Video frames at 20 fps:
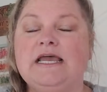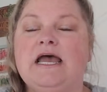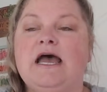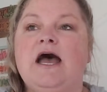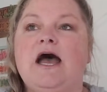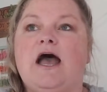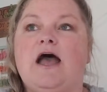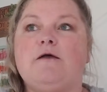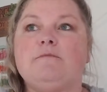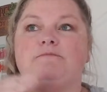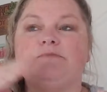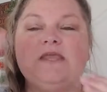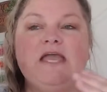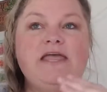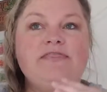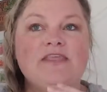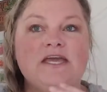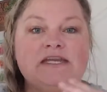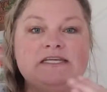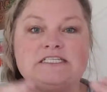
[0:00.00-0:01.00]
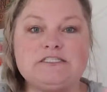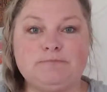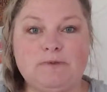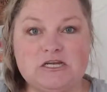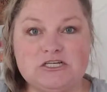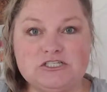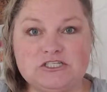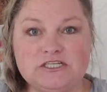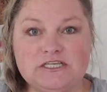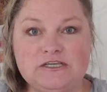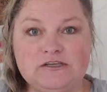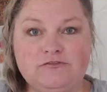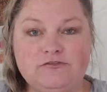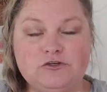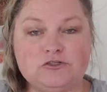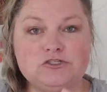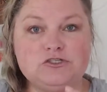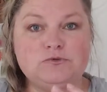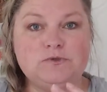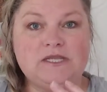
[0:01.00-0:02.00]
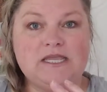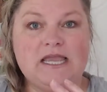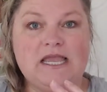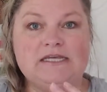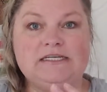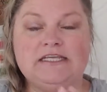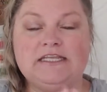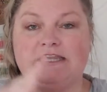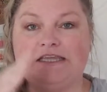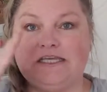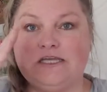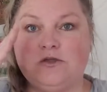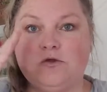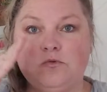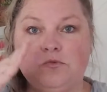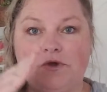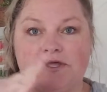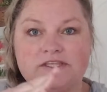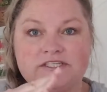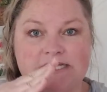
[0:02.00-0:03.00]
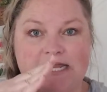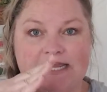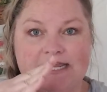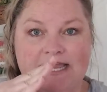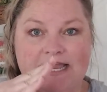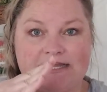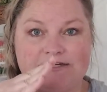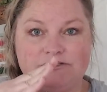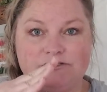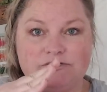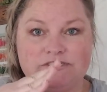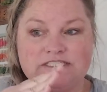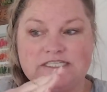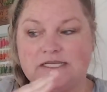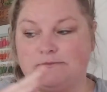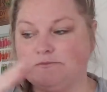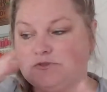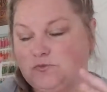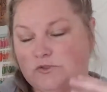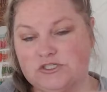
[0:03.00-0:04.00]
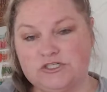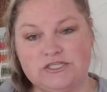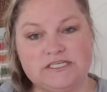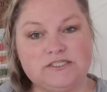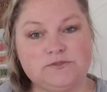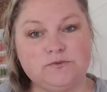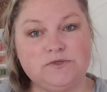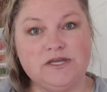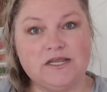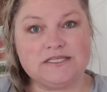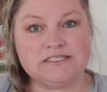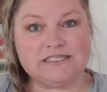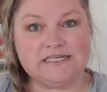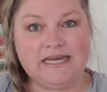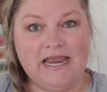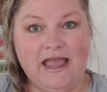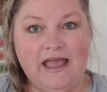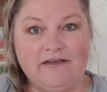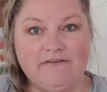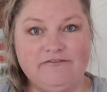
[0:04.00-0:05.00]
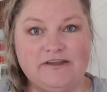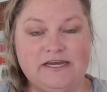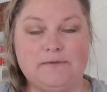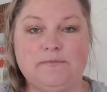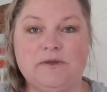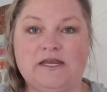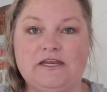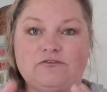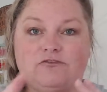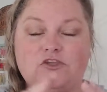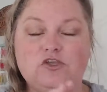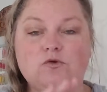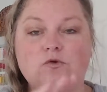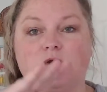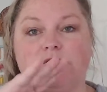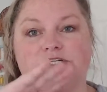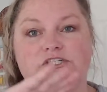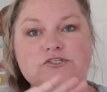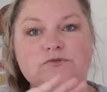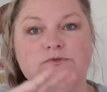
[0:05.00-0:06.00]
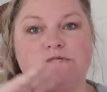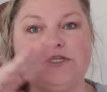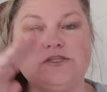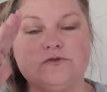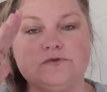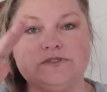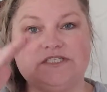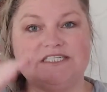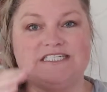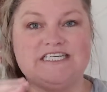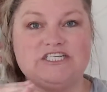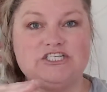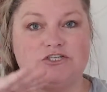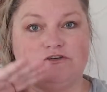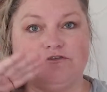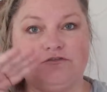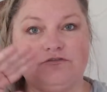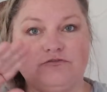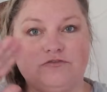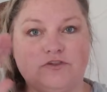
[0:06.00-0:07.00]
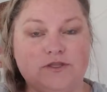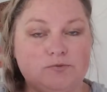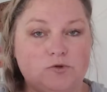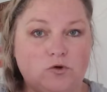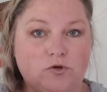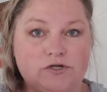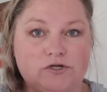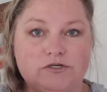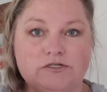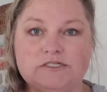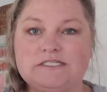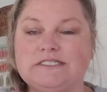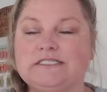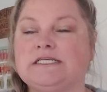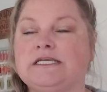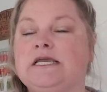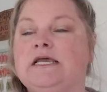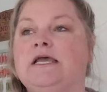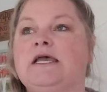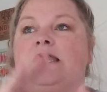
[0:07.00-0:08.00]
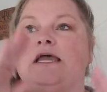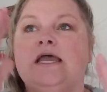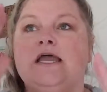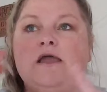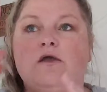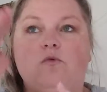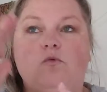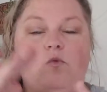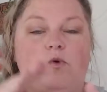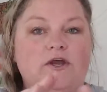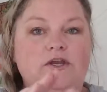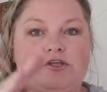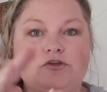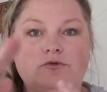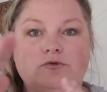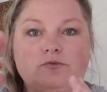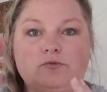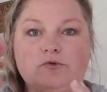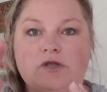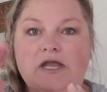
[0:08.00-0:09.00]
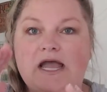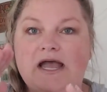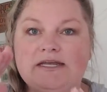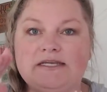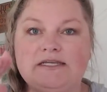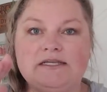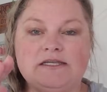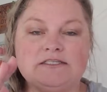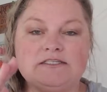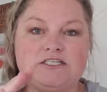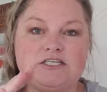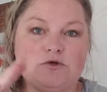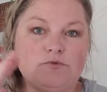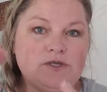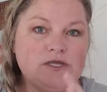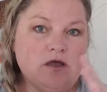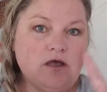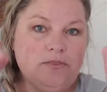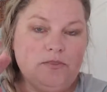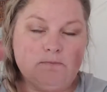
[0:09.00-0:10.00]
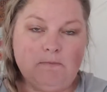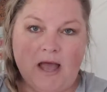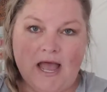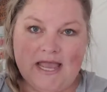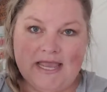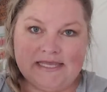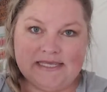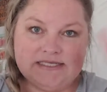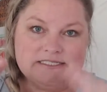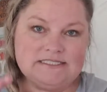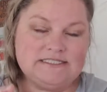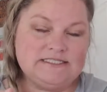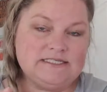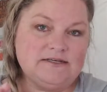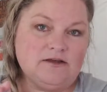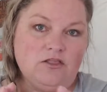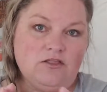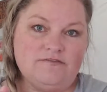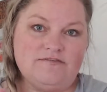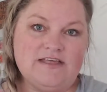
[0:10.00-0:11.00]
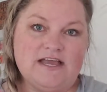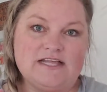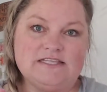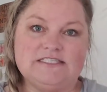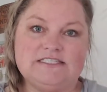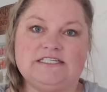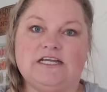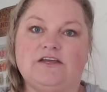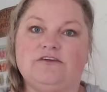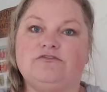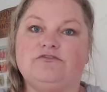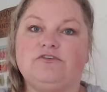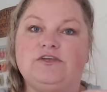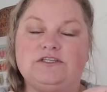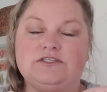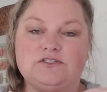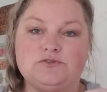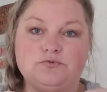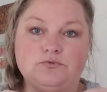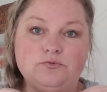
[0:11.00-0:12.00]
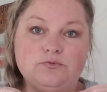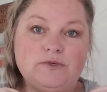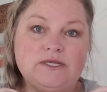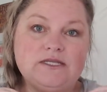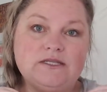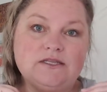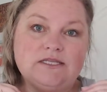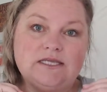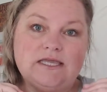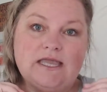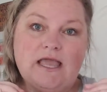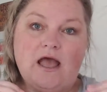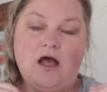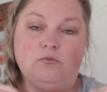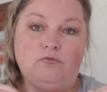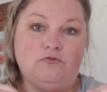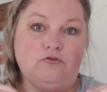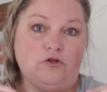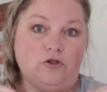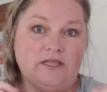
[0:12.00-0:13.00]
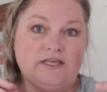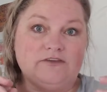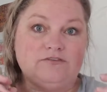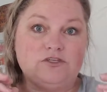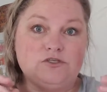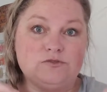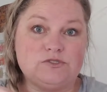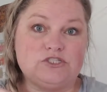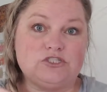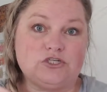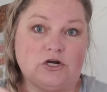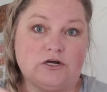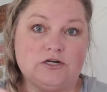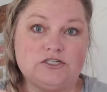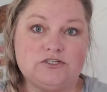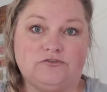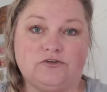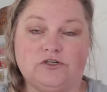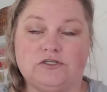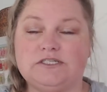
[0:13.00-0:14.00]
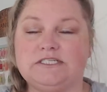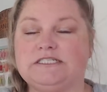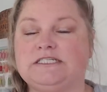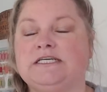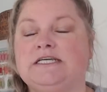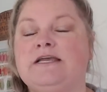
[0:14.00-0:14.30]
And then especially if you're doing anything with diagonal seams, which this one doesn't have any, but if you are doing those stitch and flip corners where you're cutting and sewing on bias and all of that stuff, it's really helpful if you starch first.